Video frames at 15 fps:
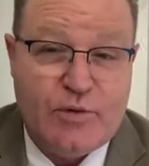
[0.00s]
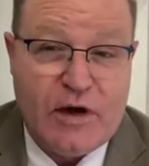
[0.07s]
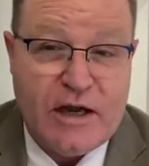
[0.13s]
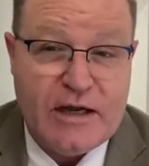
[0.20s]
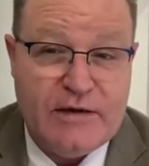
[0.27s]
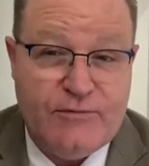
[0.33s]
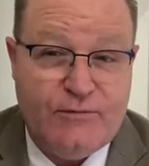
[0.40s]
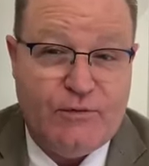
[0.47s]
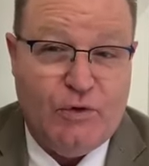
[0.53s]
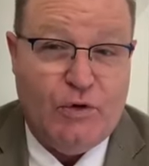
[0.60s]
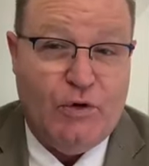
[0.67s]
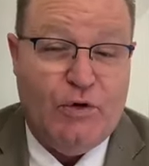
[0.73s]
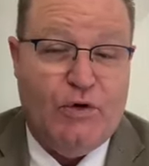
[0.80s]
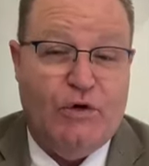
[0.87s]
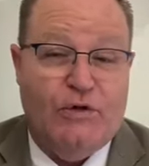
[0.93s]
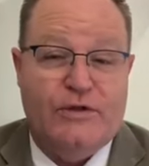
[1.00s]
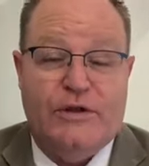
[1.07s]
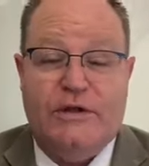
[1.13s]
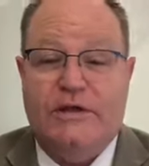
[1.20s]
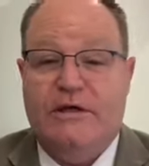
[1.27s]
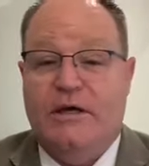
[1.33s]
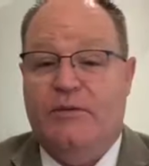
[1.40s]
Pray for
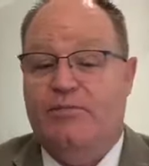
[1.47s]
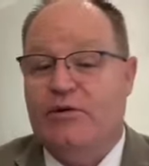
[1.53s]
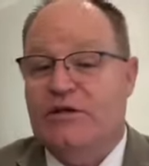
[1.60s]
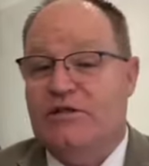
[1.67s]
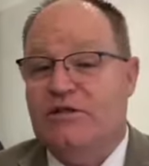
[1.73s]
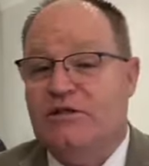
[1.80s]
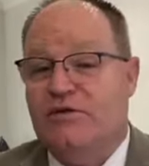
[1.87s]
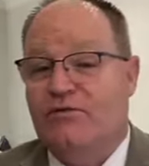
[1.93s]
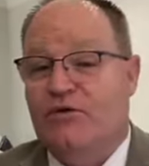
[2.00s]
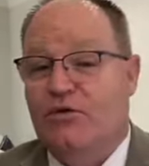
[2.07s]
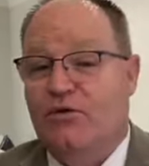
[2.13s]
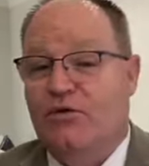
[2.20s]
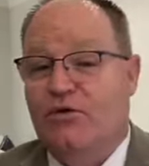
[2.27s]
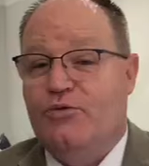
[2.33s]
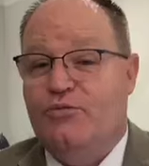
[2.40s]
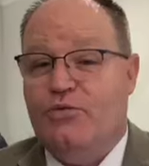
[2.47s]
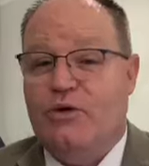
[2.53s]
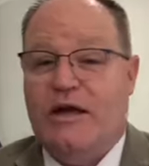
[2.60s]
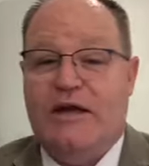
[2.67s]
the presence Lord.